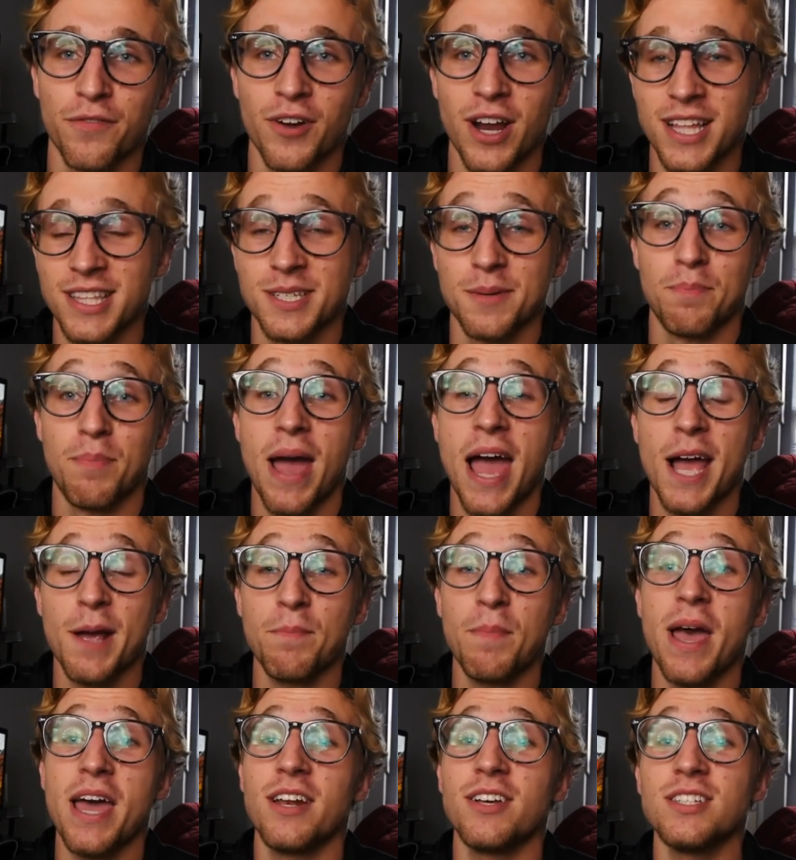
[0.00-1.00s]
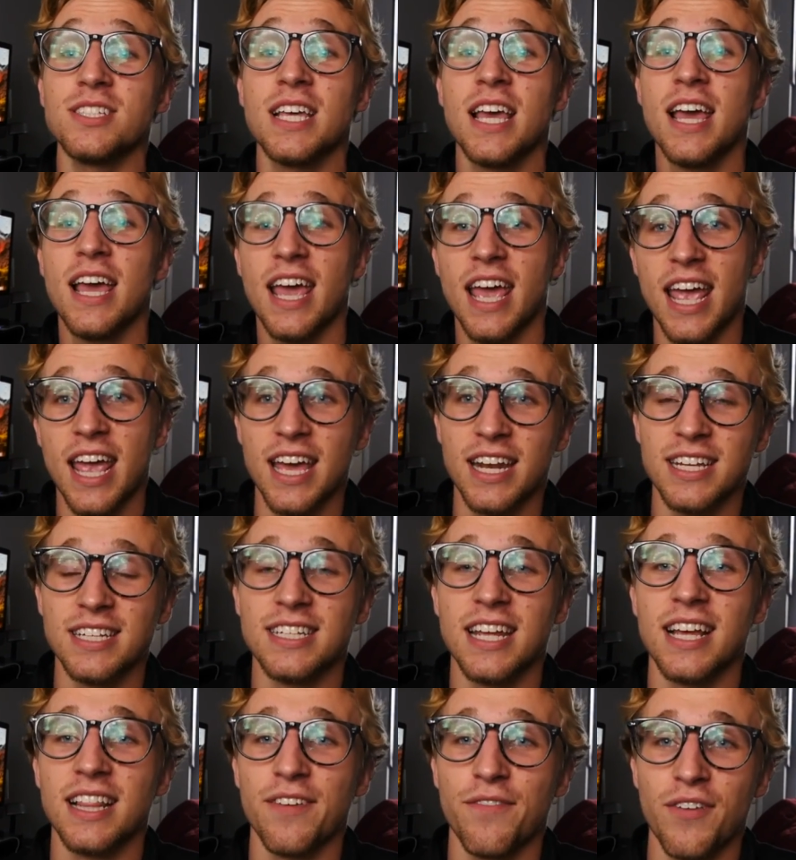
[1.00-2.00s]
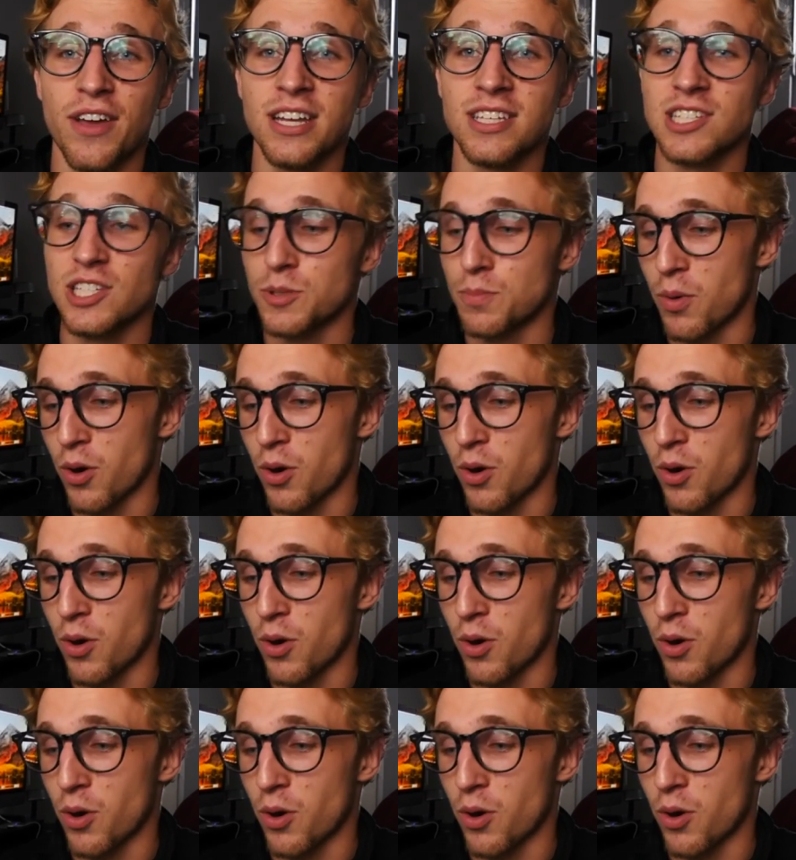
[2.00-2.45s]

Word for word: friends in pack battles and in daily fantasy